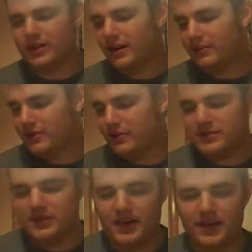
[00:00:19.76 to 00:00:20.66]
got for you
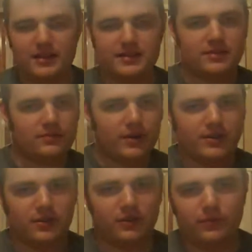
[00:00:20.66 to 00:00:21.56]
today is
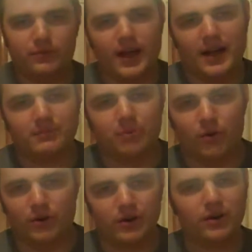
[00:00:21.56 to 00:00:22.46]
original flag
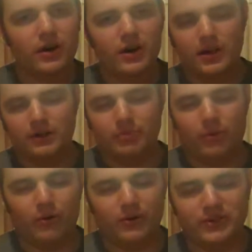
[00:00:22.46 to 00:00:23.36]
porter,
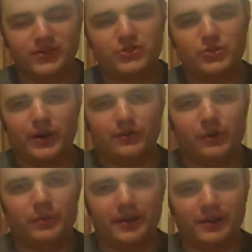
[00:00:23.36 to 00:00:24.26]
imported straight
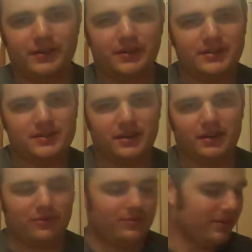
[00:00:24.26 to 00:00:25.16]
from England
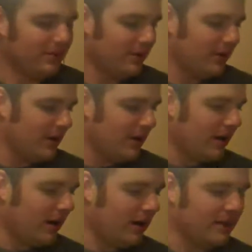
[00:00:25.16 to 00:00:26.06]
itself.
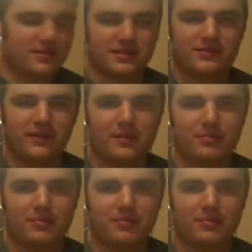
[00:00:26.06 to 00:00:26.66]
This is 5%